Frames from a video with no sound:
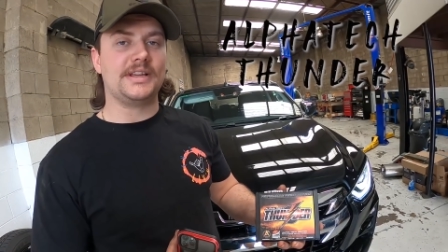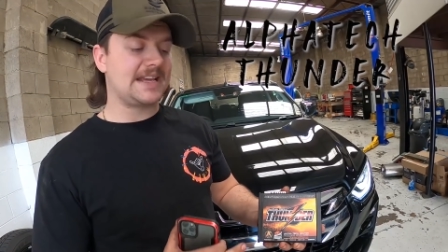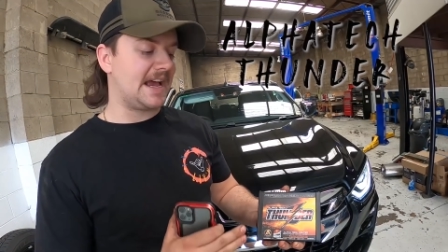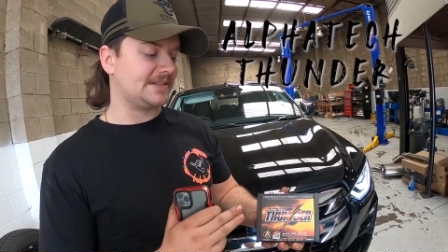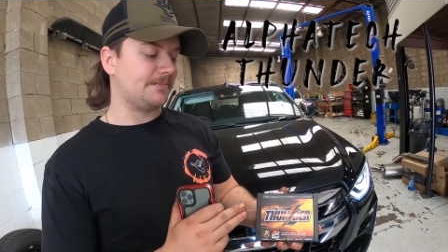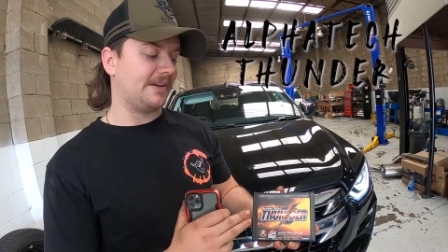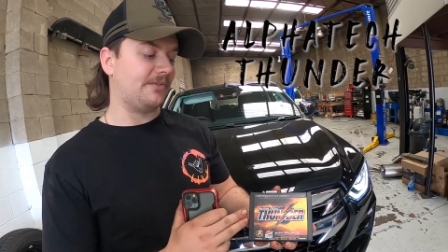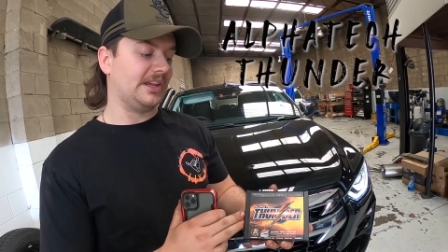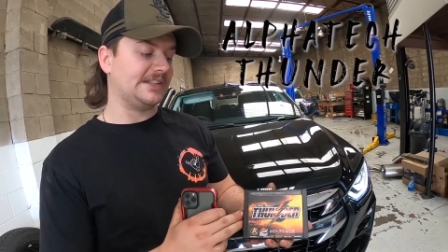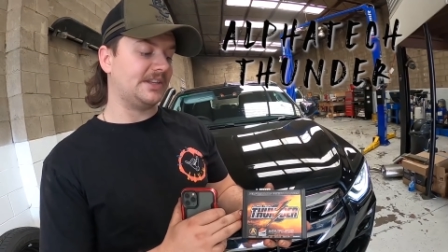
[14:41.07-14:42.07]
This hasn't been
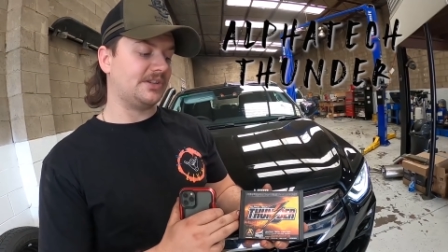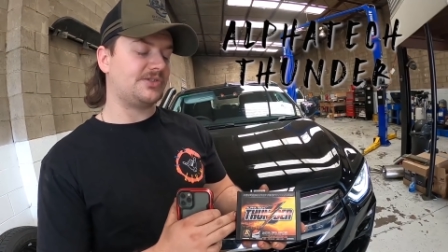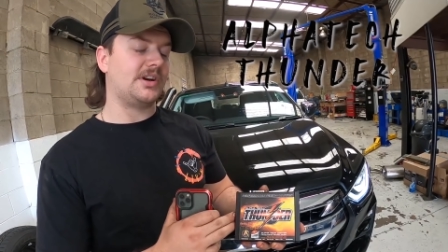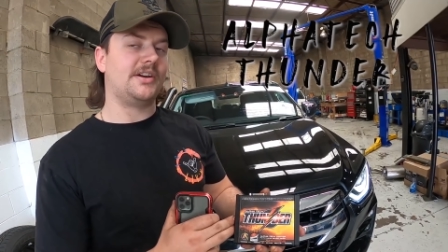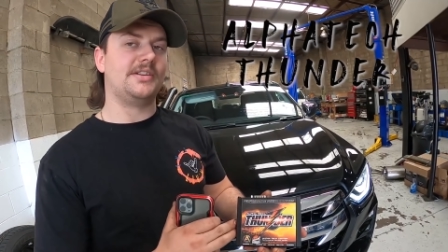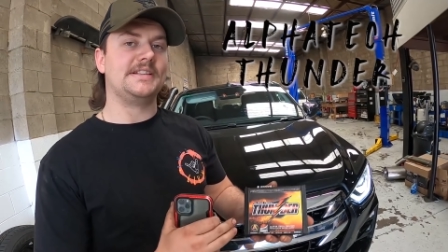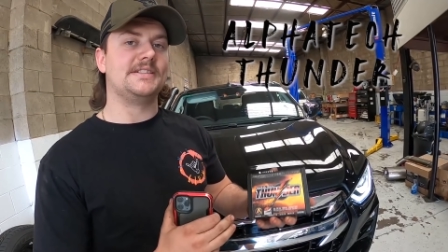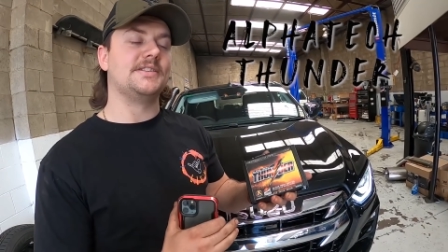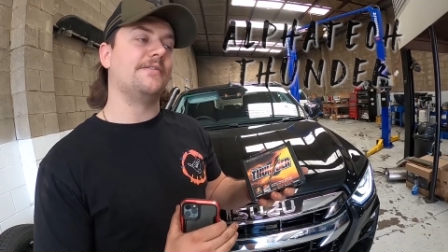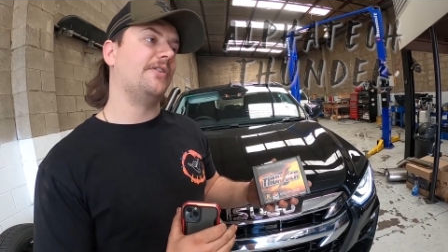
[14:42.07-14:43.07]
released in Australia and
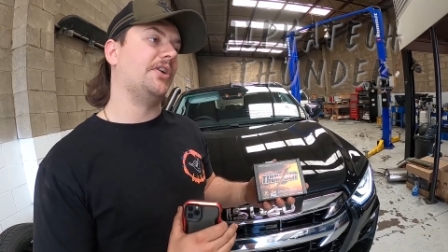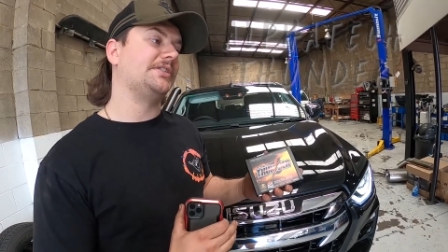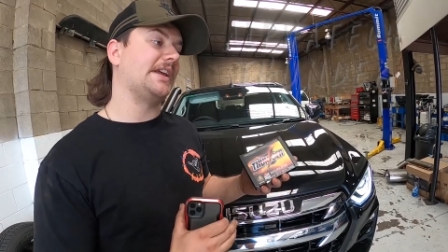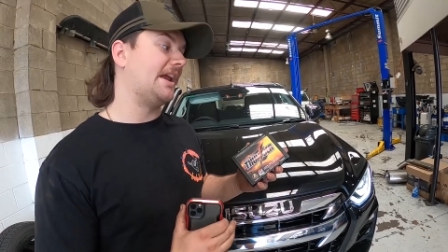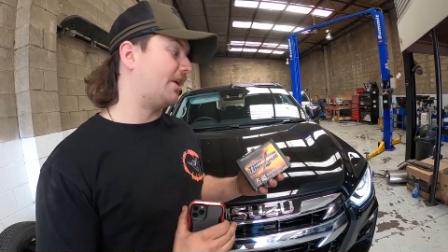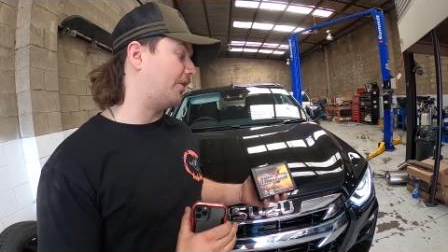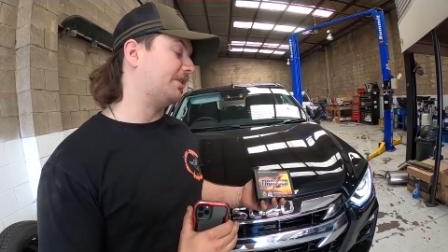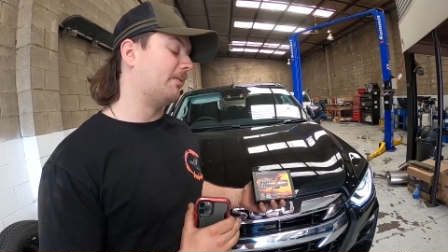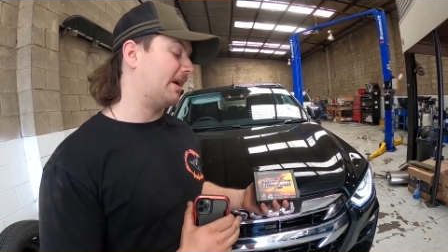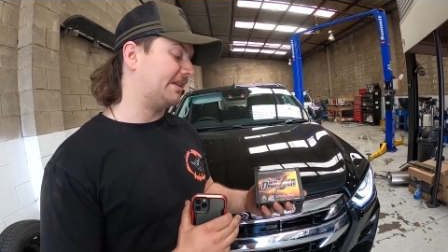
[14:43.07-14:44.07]
this is the first and
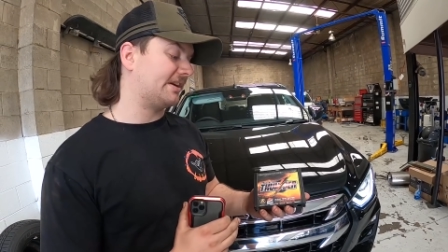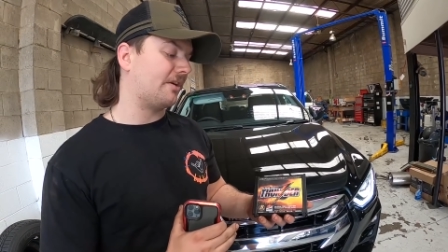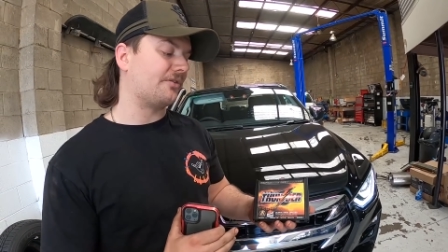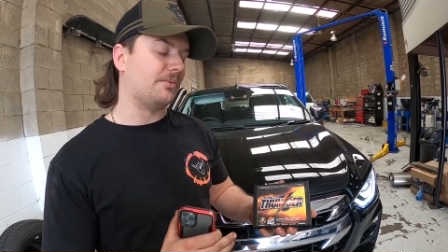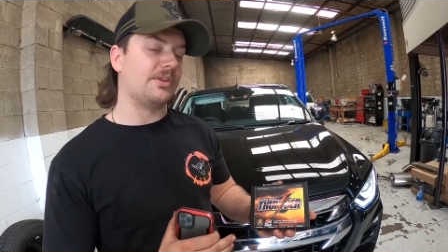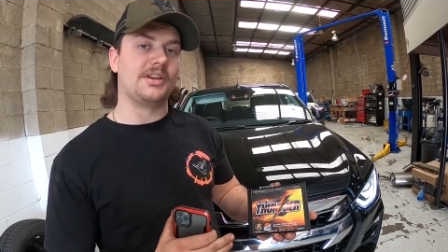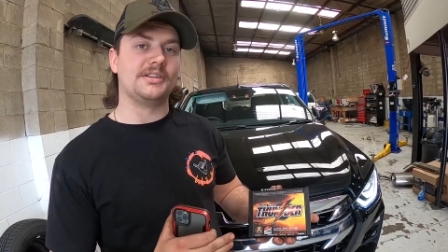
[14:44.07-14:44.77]
only one in the country with it